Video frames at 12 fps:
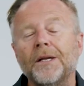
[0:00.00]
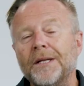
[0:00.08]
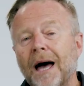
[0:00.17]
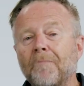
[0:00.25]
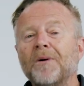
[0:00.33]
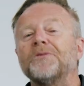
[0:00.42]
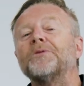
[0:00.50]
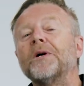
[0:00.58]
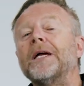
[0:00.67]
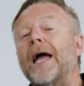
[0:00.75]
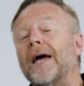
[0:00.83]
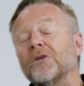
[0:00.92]
Number
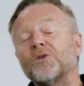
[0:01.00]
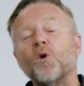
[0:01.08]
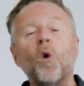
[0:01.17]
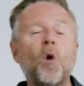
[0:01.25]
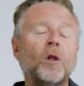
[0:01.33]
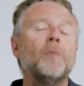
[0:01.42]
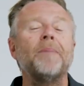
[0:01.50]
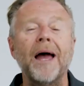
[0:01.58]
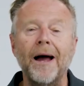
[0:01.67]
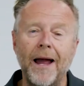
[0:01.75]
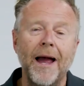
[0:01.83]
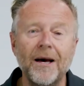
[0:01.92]
three, and it's all
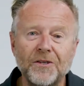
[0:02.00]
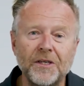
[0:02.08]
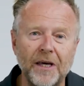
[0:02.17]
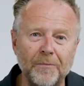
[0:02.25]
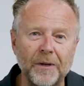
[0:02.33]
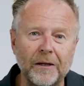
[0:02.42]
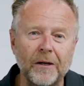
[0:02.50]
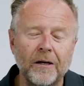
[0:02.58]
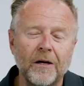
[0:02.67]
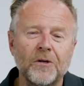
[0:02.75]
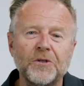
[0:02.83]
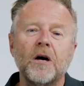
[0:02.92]
about housekeeping.
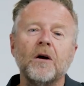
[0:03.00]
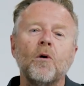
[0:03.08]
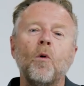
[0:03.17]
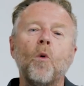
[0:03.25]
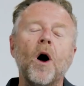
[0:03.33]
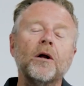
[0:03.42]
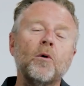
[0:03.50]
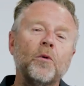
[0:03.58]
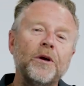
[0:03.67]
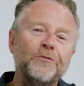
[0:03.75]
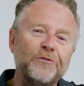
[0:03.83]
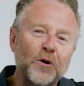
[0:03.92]
So why don't
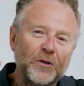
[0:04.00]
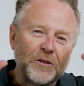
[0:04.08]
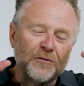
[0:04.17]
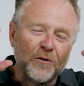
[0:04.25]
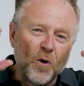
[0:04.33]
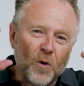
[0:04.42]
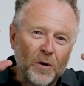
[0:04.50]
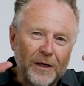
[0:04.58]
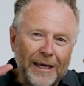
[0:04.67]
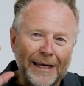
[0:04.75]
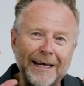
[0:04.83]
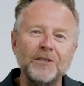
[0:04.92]
we first of all
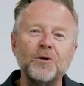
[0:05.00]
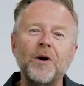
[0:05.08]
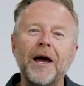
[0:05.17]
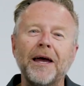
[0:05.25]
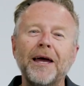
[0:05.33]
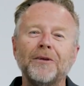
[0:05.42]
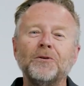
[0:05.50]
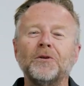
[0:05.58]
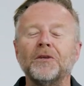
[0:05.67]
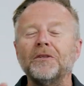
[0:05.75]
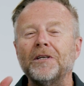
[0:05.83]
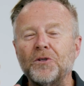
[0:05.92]
get into our head
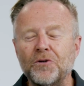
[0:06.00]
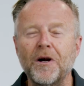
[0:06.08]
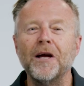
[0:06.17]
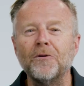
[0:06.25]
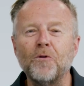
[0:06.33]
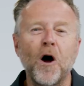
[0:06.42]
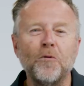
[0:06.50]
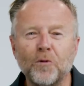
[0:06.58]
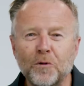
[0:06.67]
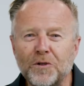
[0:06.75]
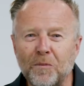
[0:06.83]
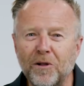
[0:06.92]
that the Australian road
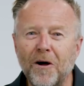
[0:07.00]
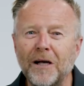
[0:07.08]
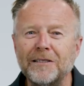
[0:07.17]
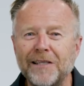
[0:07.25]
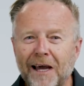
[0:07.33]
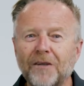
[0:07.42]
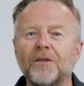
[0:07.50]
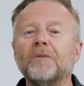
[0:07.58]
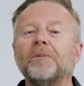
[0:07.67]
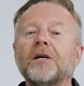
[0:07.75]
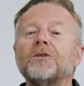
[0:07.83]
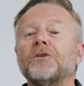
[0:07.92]
rules apply down on the
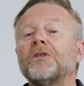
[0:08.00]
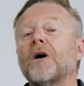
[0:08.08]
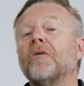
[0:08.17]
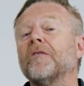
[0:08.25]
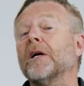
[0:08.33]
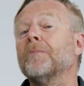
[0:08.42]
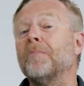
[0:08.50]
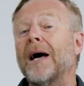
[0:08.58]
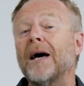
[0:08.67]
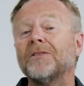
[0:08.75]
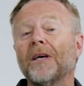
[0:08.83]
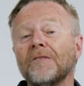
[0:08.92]
beaches. So we're going to
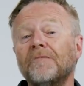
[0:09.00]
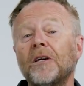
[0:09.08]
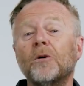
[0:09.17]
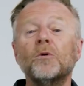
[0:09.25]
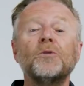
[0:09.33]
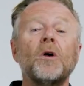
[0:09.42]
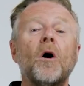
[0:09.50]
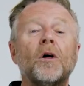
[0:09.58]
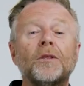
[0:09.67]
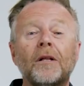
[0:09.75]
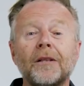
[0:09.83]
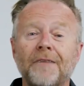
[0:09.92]
pass other vehicles
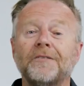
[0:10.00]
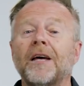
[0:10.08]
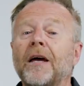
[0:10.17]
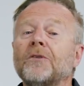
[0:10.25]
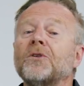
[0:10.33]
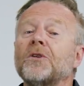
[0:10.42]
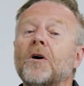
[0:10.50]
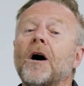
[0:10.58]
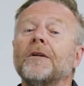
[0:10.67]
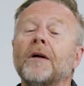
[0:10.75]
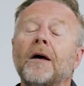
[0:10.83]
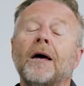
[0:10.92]
on the left-hand side.